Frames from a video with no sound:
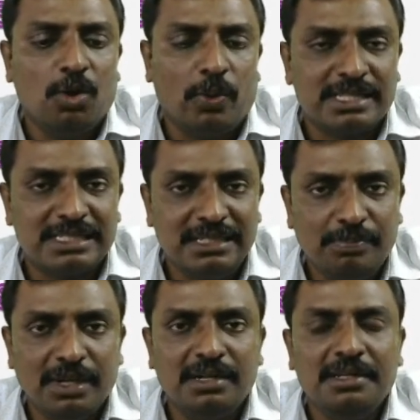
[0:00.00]
Whereas
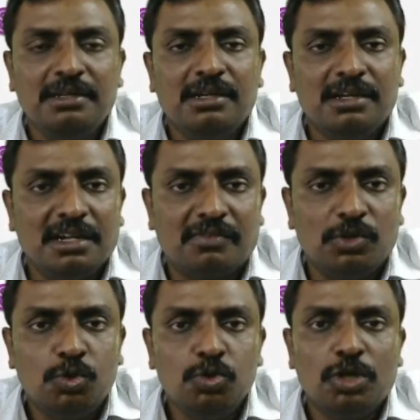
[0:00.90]
CPLD, it
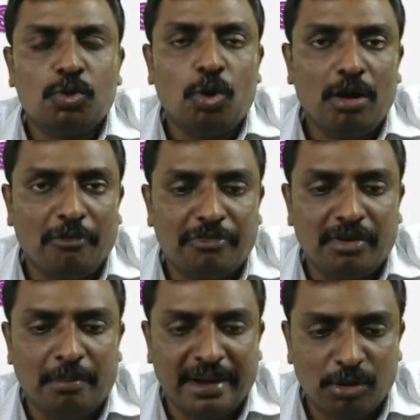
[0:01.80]
will do the role of
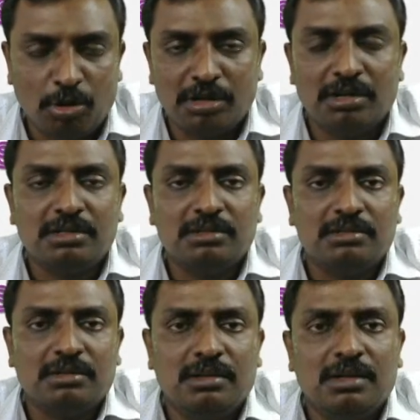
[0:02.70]
a microcontroller,
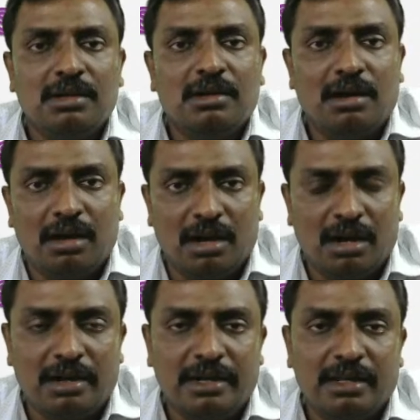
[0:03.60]

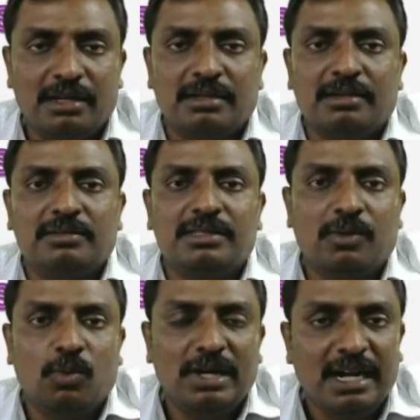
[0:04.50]
and the
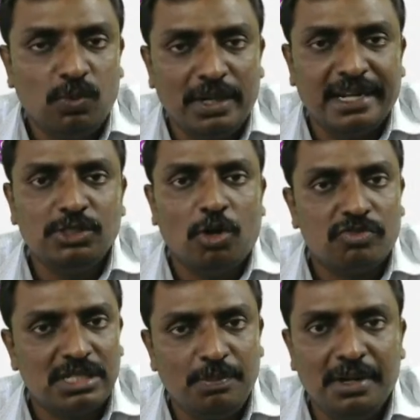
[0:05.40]
only advantage of
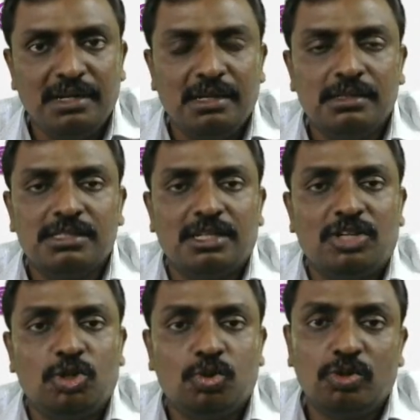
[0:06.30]
CPLD is
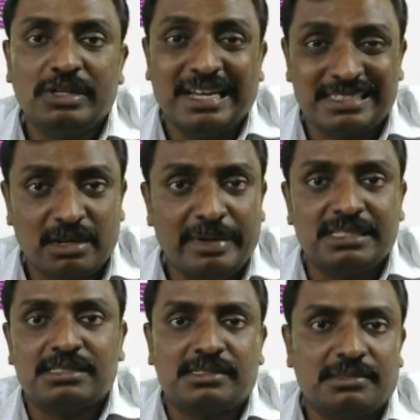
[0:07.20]
you could
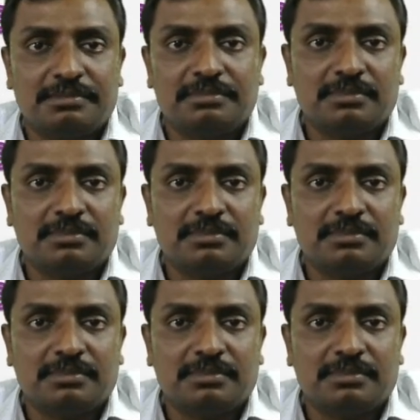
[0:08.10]
customize